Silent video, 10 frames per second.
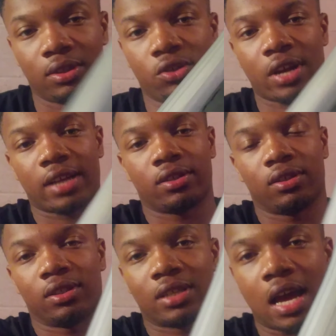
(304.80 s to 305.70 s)
this traction
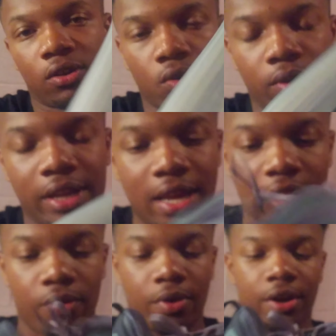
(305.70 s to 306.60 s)
is not going
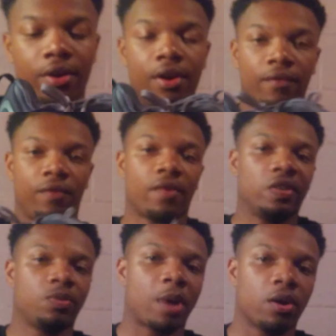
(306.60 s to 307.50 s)
anywhere. Very
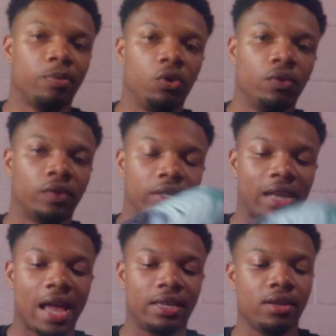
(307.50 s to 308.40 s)
smart move on
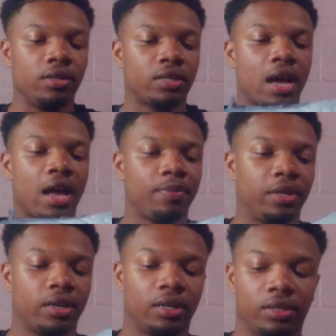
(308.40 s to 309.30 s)
Nike's side
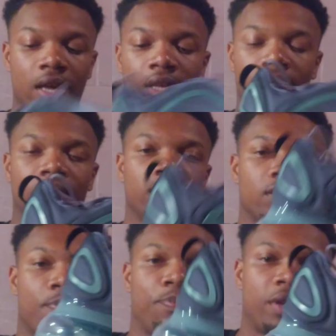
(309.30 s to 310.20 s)
because this is
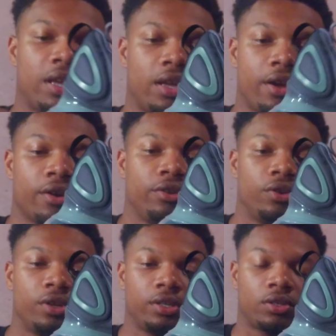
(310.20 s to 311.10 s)
the big air
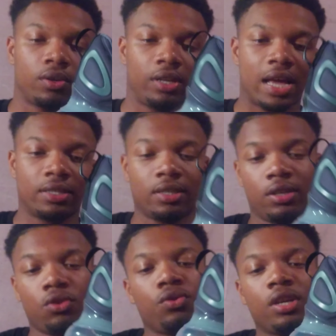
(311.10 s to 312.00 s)
unit. So the last
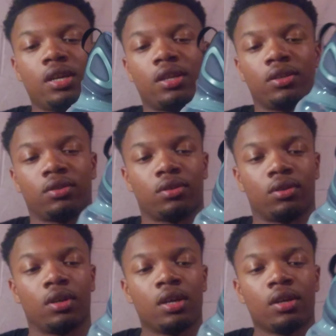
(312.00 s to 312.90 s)
thing you need is
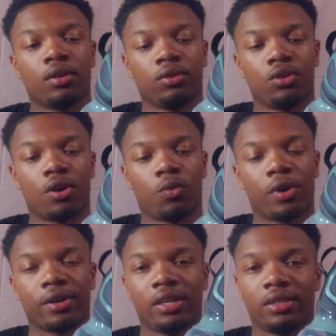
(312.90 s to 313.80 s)
to,
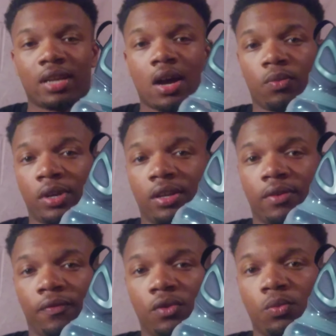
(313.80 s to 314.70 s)
wear these down within
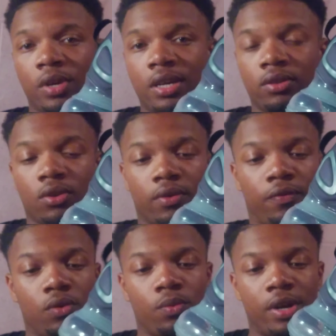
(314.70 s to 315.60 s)
a few weeks or a
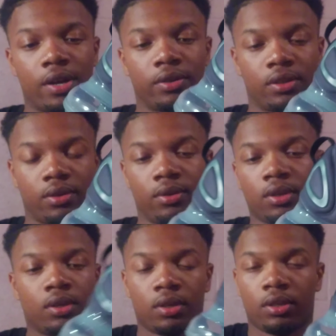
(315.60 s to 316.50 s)
few wears, and
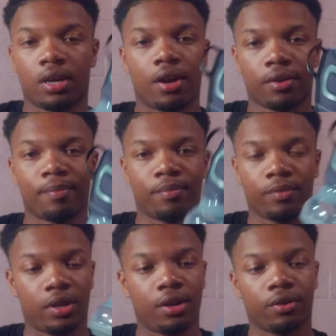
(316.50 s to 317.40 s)
the air
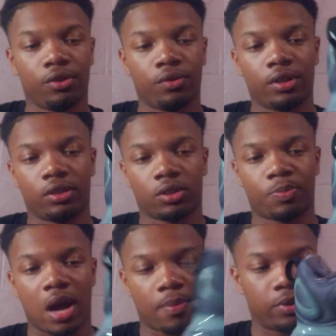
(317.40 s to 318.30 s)
unit just
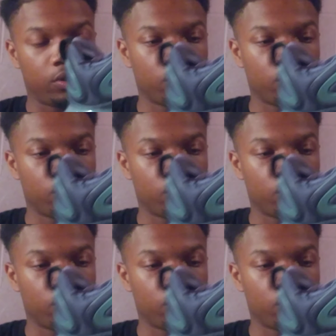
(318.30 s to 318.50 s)
pop on